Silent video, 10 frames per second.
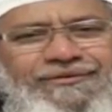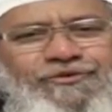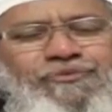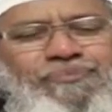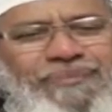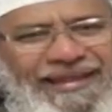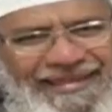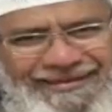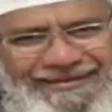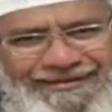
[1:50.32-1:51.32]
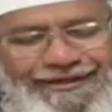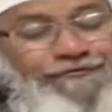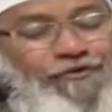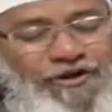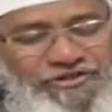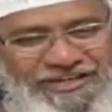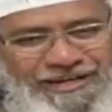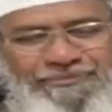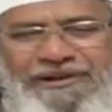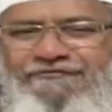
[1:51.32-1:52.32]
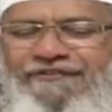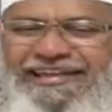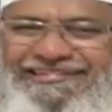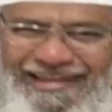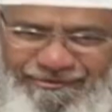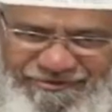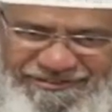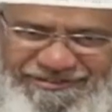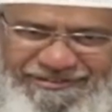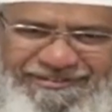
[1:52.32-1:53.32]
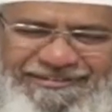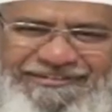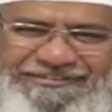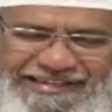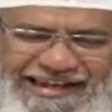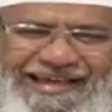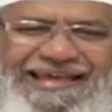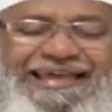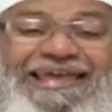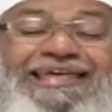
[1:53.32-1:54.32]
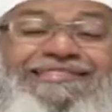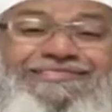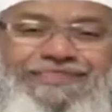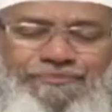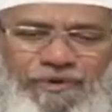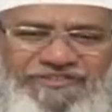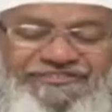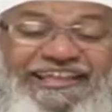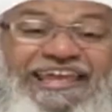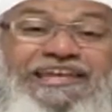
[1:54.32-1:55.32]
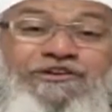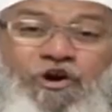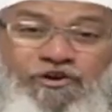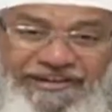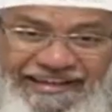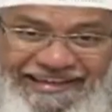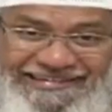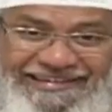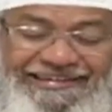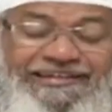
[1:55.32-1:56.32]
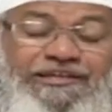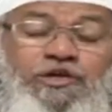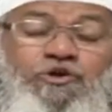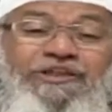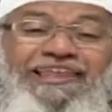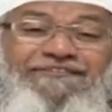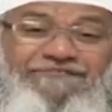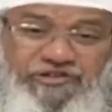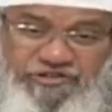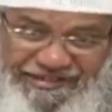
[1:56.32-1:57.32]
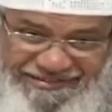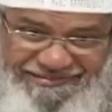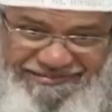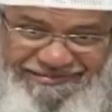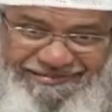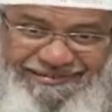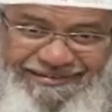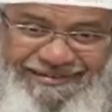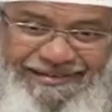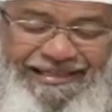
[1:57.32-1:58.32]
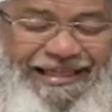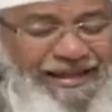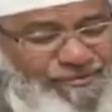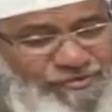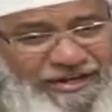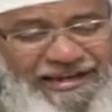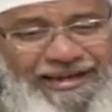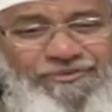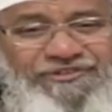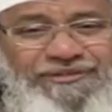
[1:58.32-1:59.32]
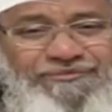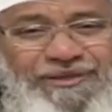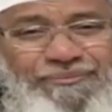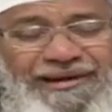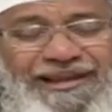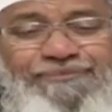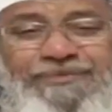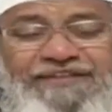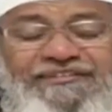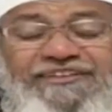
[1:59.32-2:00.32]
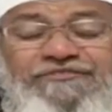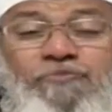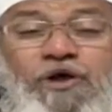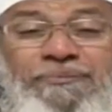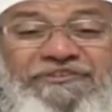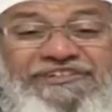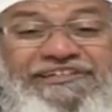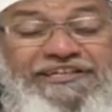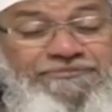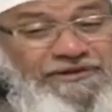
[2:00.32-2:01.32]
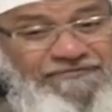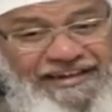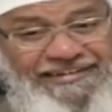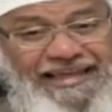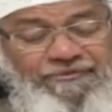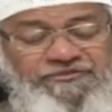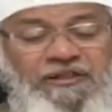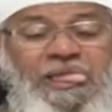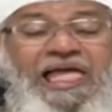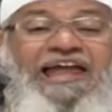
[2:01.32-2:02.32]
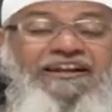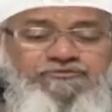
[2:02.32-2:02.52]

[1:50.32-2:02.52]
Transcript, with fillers: you pray, if you are a jinn, pray 5 times. Salah in the mosque, in congregation, your life will change. Alhamdulillah, Muslims are praying, but a very small percentage pray 5 times, and a